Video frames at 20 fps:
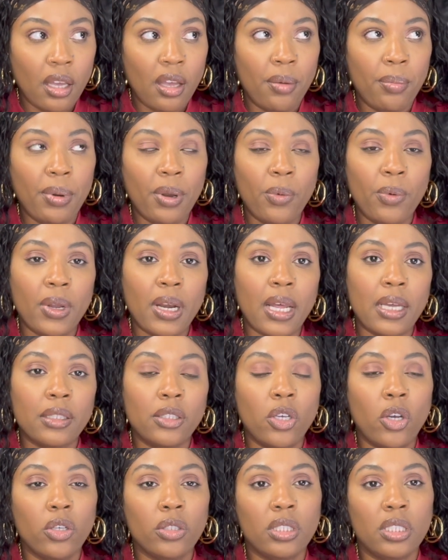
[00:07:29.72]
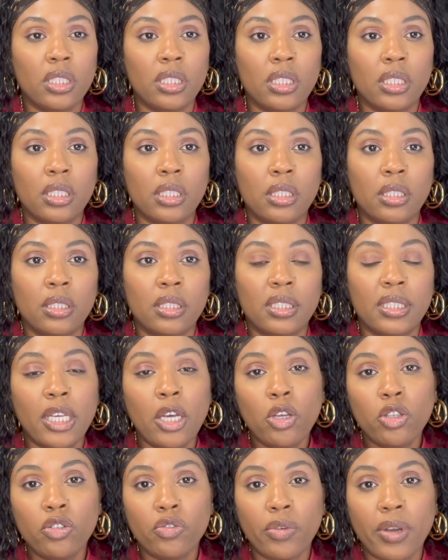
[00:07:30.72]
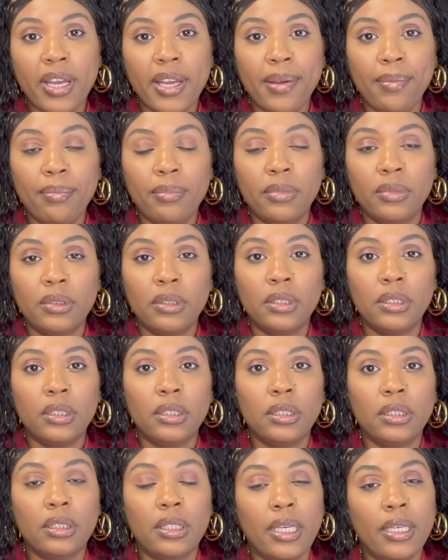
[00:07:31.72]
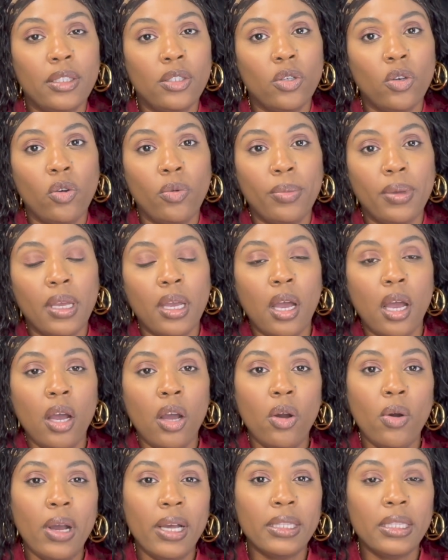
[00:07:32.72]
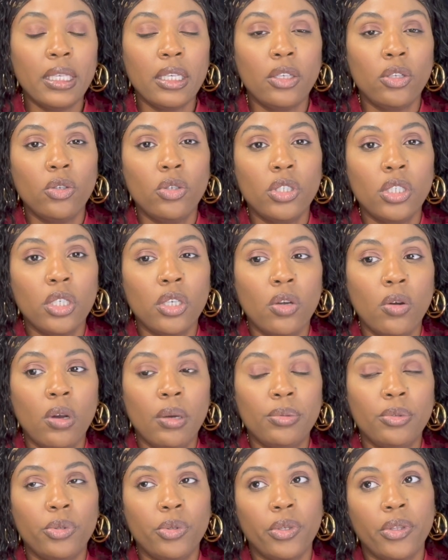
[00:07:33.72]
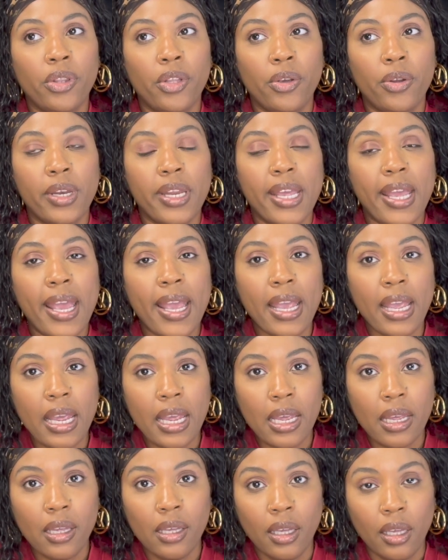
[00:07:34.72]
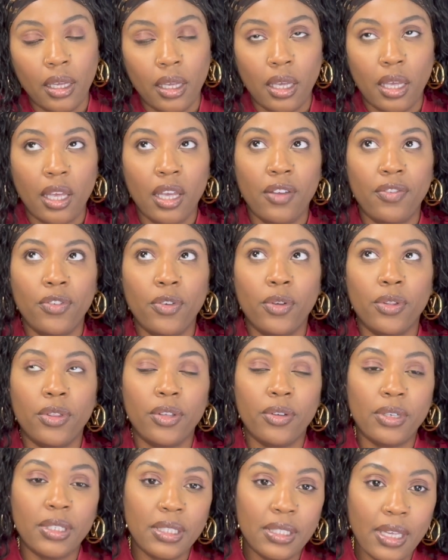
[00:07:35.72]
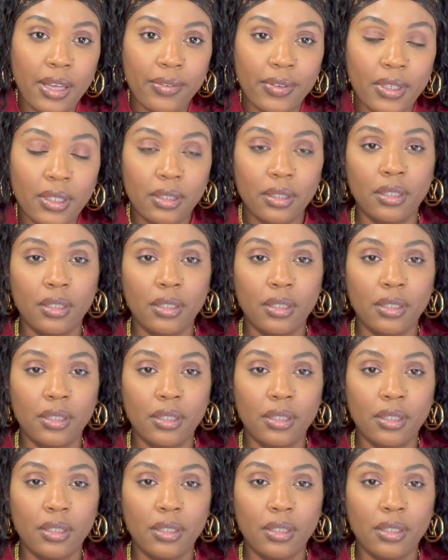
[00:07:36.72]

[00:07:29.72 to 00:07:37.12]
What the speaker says: But when I talked to the sales rep, they told me, oh, I think you should go up to a 38 if you're 37.